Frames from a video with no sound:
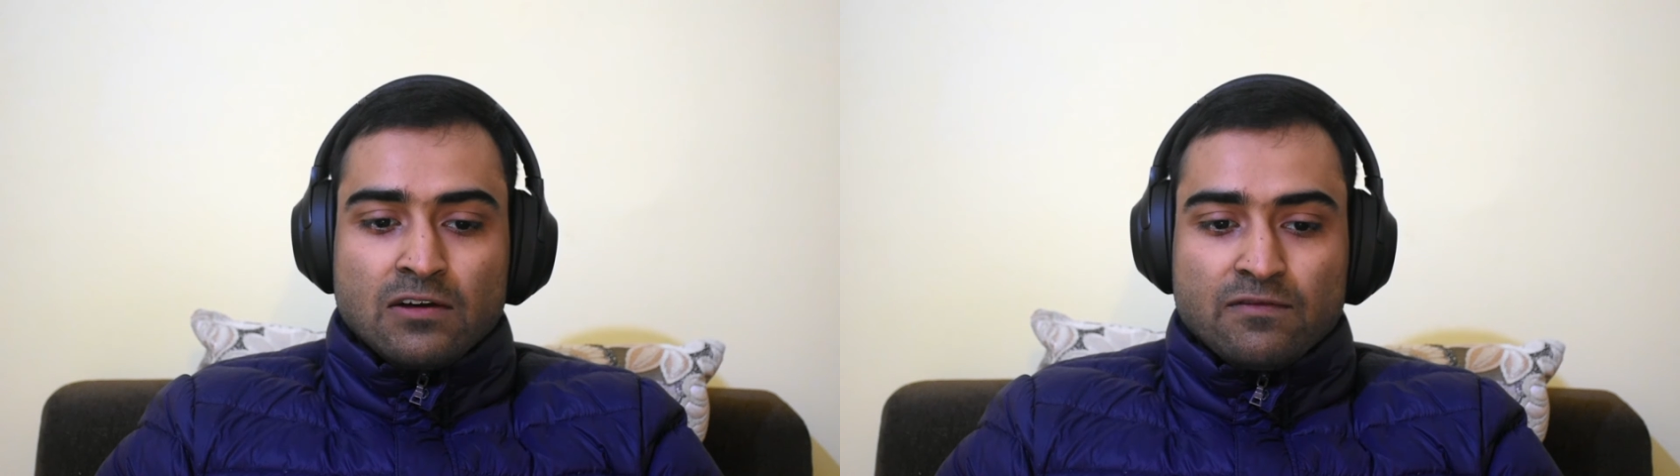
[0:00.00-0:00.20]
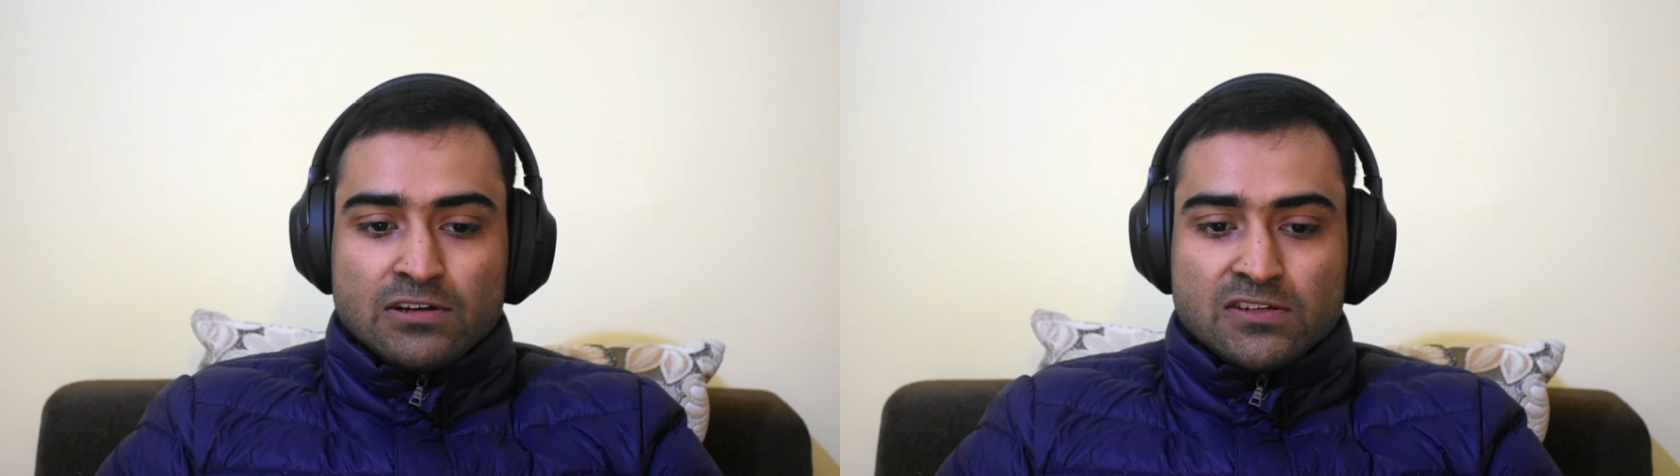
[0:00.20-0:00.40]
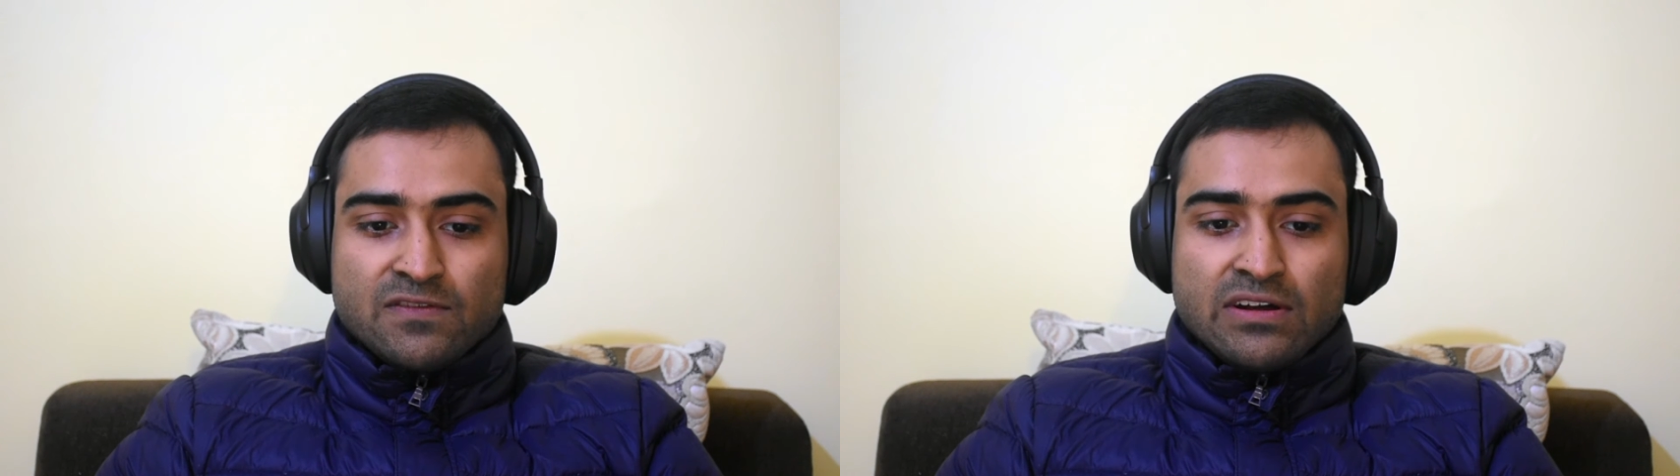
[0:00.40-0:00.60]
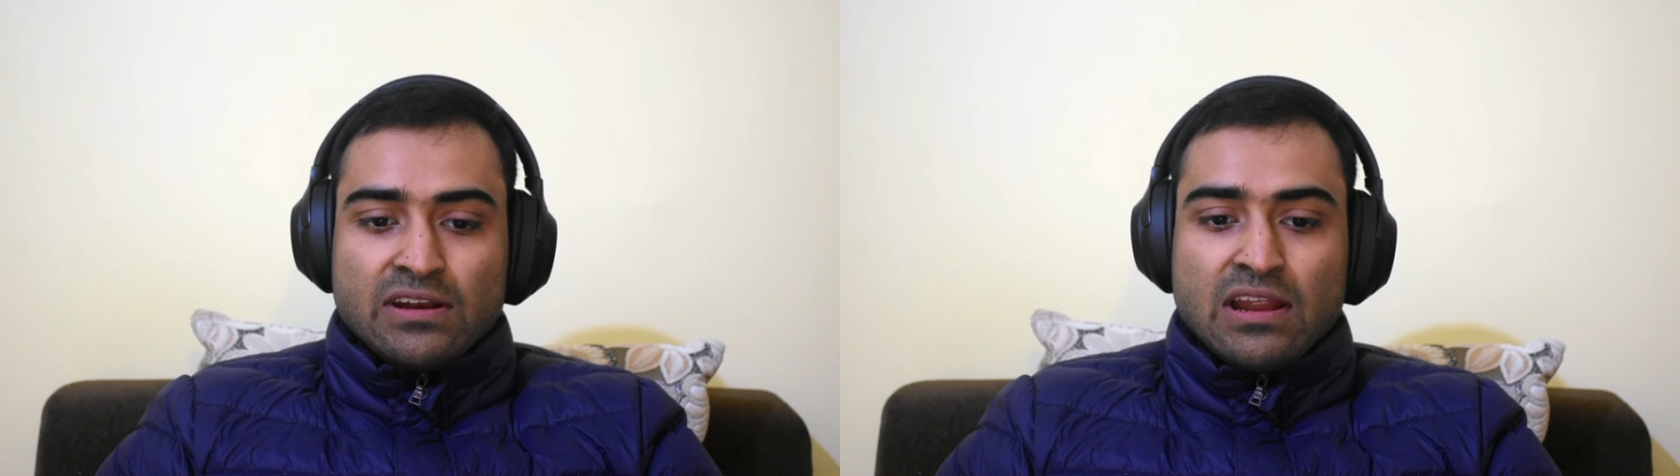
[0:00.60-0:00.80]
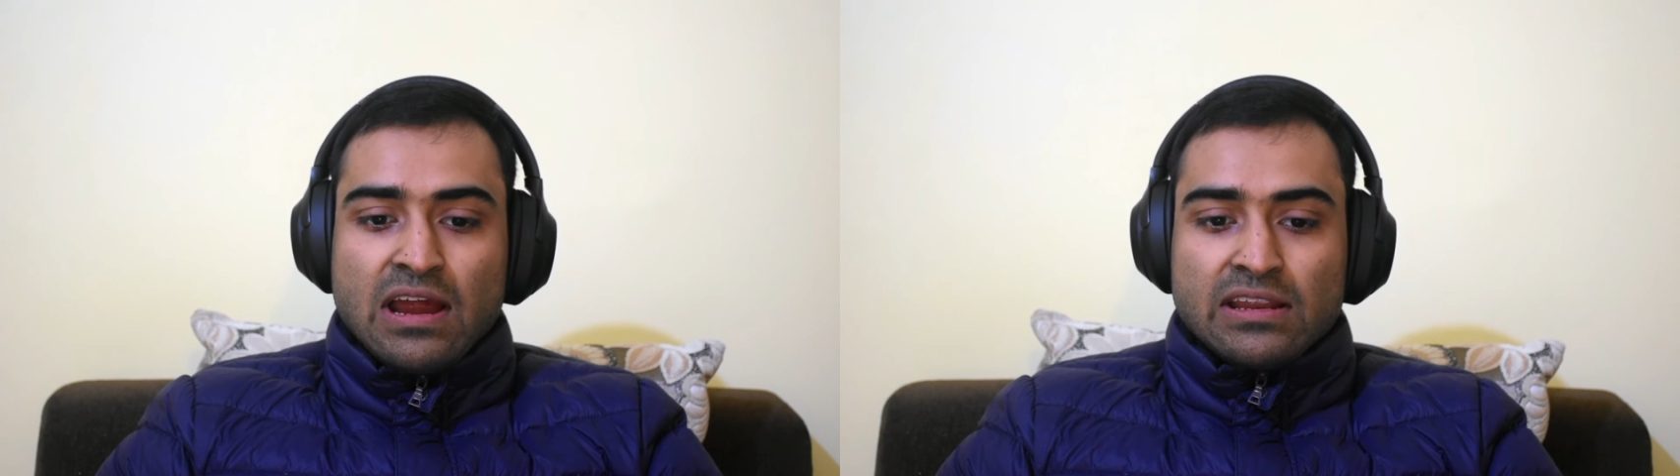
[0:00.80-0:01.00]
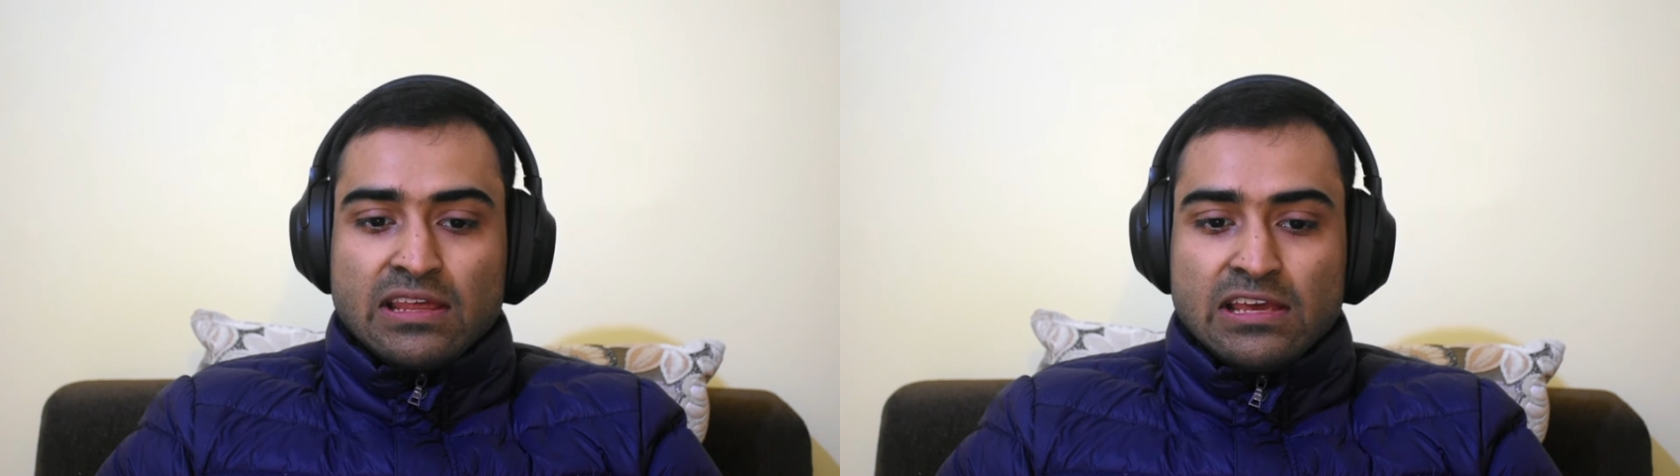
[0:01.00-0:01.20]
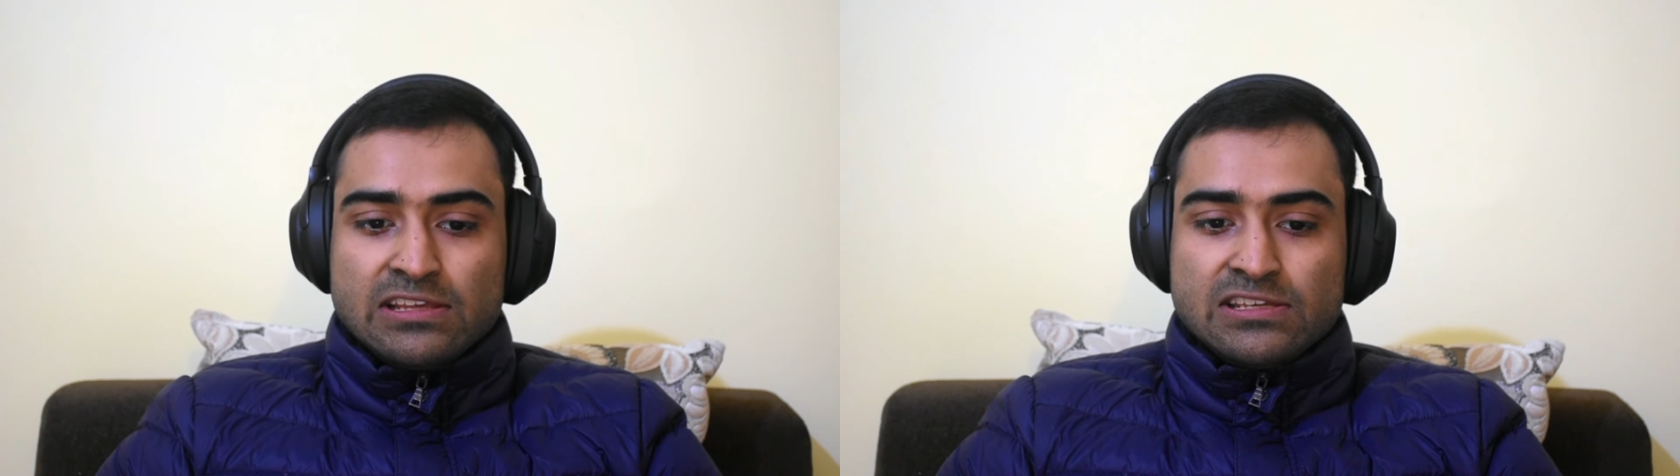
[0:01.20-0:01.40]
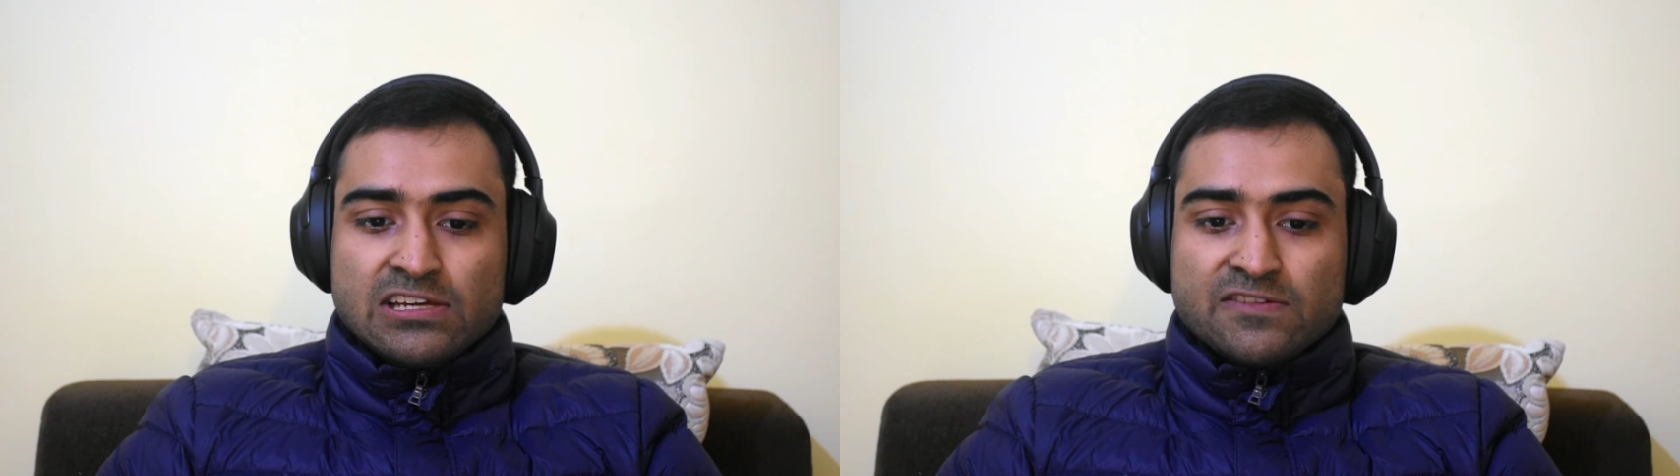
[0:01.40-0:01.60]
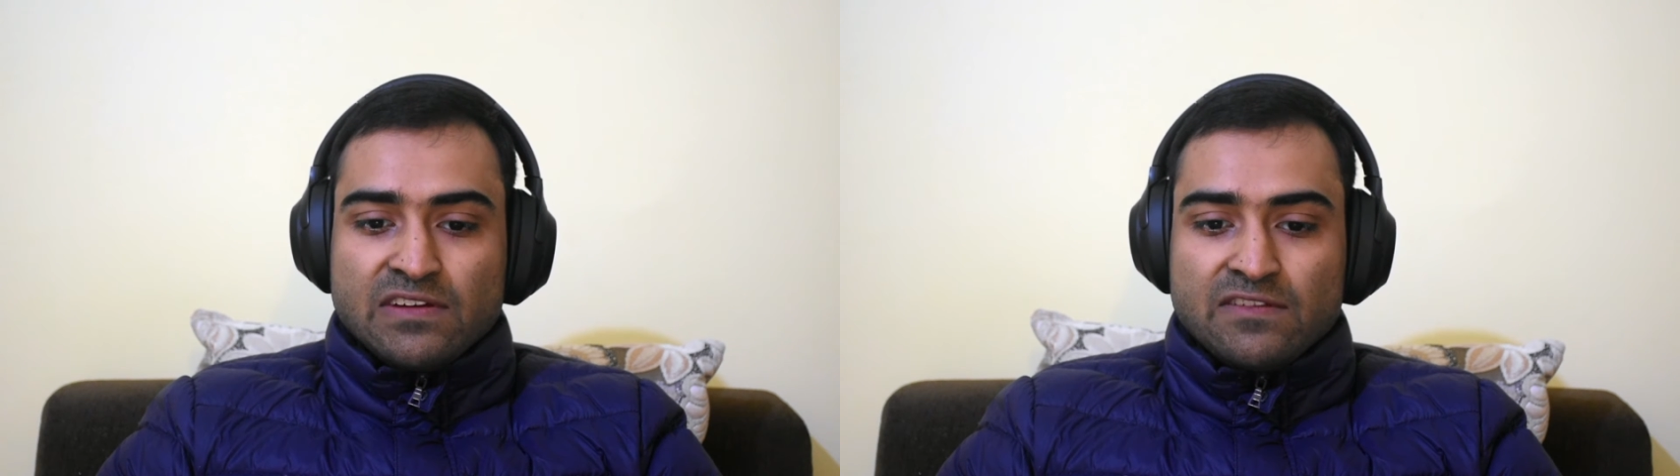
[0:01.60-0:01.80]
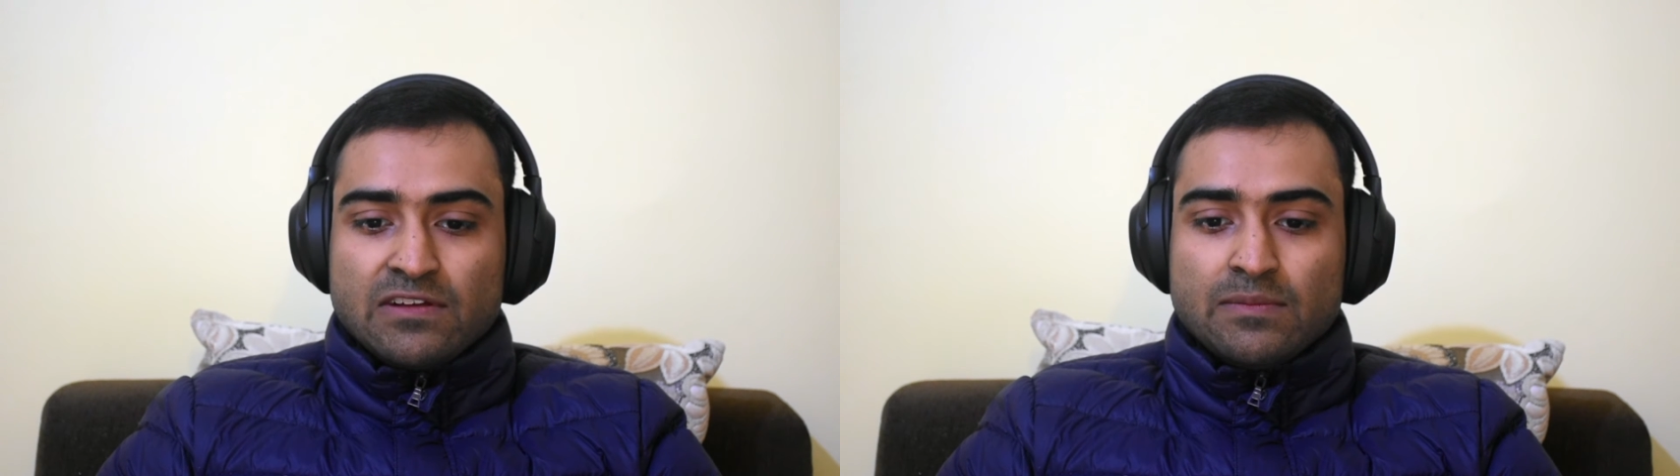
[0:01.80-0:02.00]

The first one and the easiest win